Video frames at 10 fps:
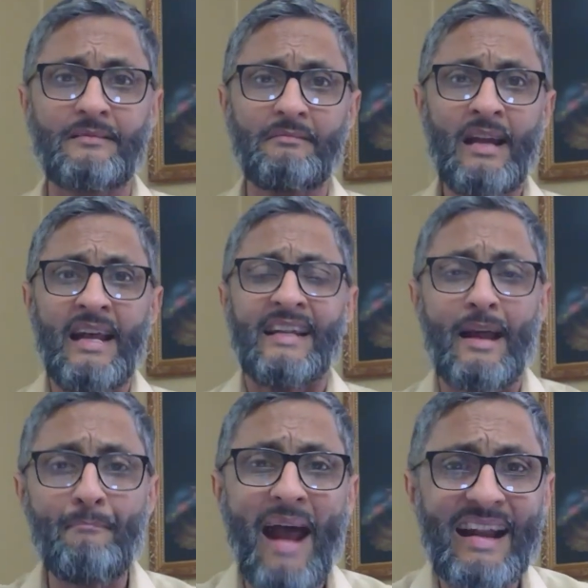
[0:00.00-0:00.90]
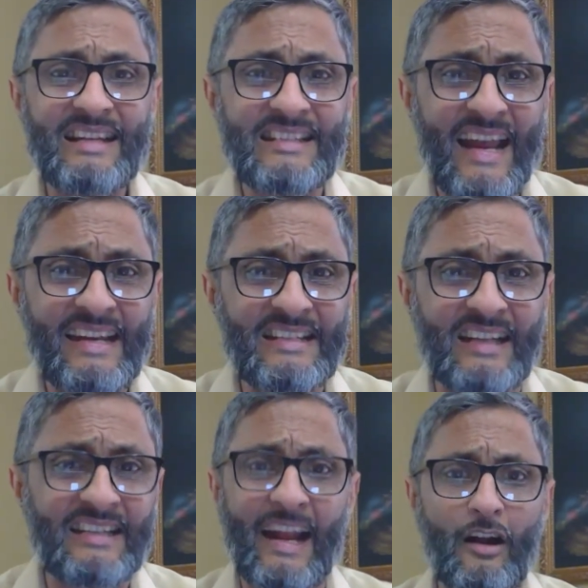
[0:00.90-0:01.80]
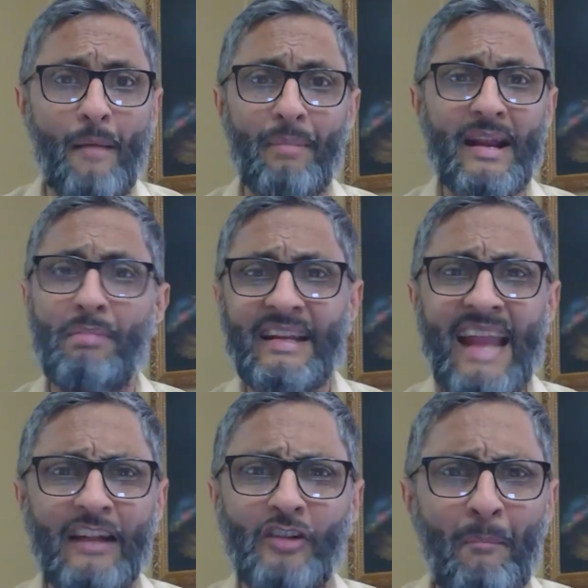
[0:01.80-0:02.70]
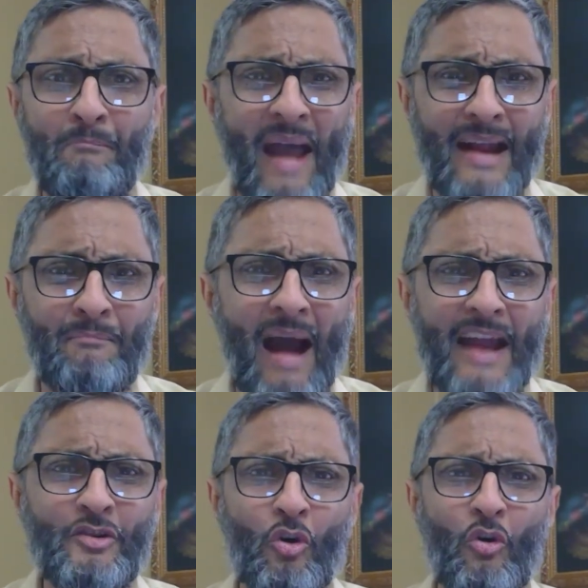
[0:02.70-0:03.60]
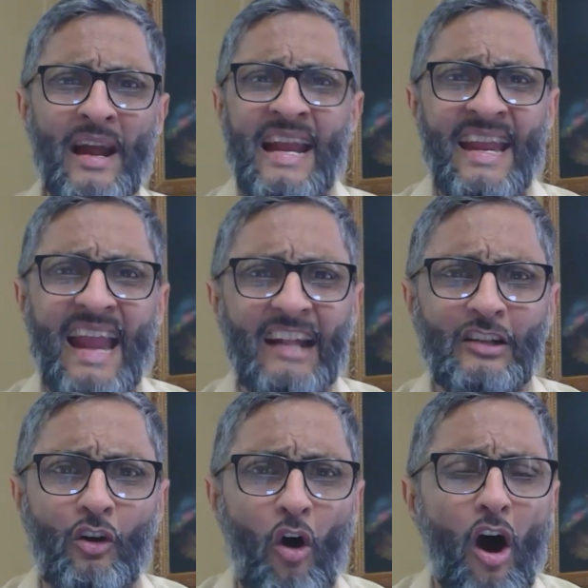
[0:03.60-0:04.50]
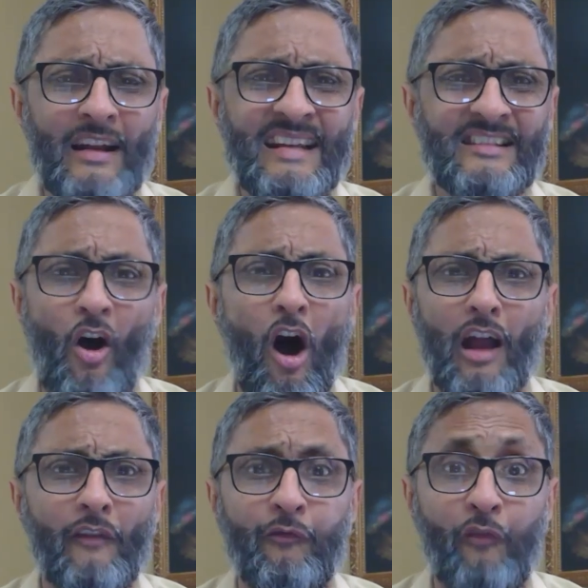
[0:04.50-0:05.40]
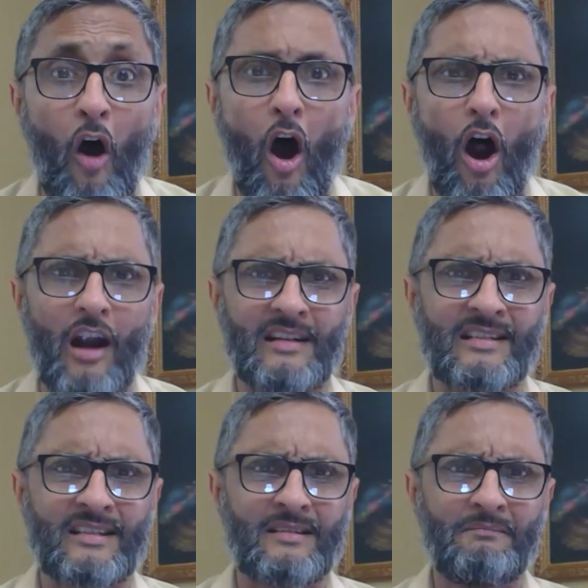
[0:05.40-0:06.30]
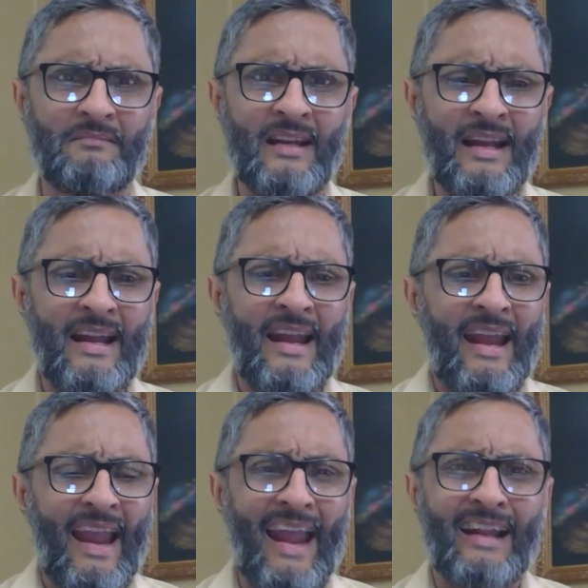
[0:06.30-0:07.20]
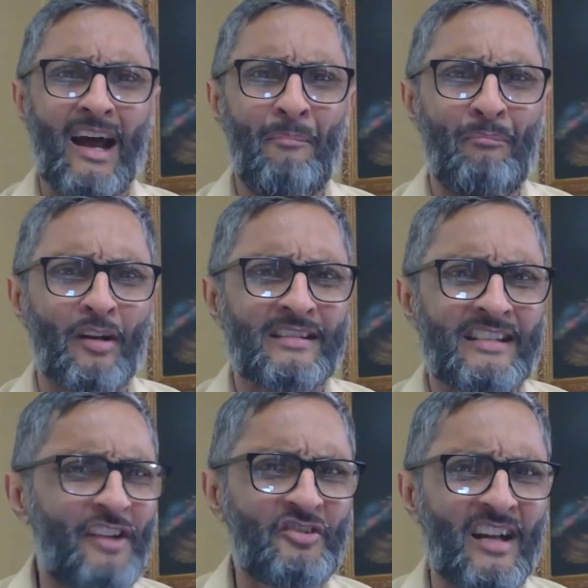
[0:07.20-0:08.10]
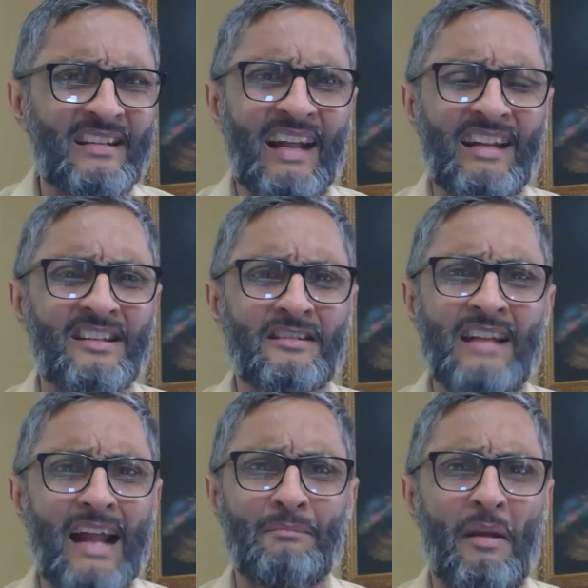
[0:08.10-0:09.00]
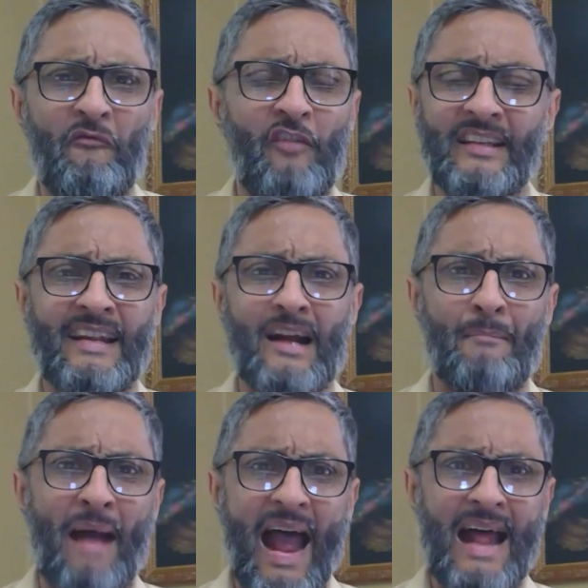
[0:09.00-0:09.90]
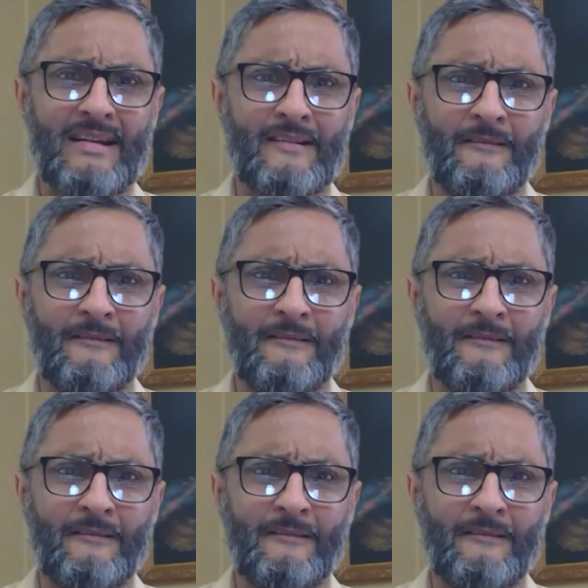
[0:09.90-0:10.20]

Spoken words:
The man is saying he's a tech company, but he had to beg Baidu. He had to go on his all fours in a position that is not befitting a man.